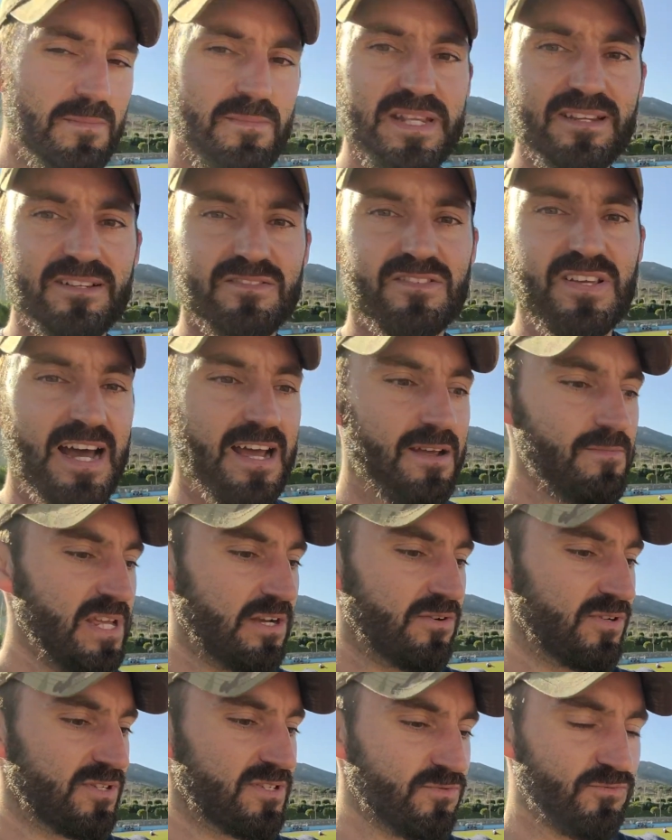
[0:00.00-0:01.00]
minute at a time
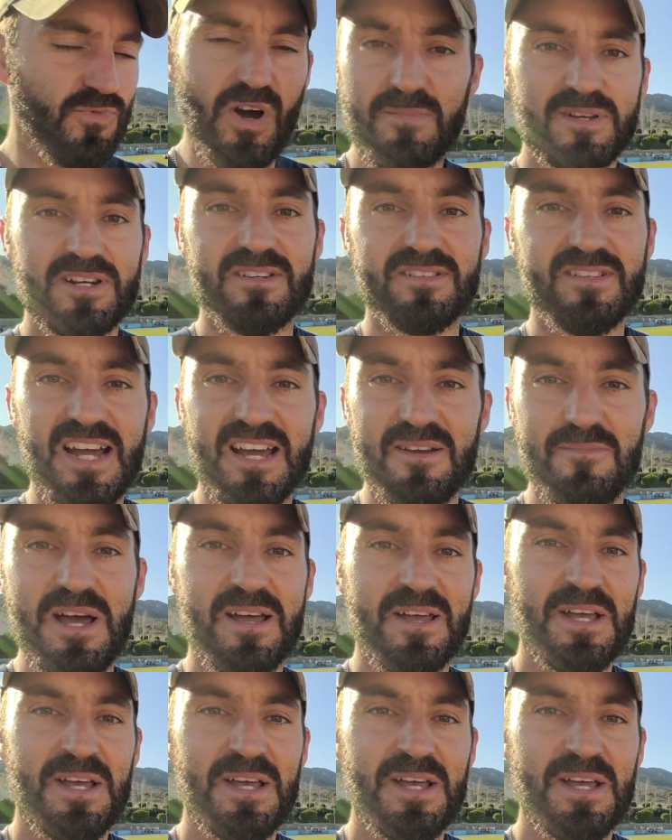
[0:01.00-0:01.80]
equals 1 minute at a time.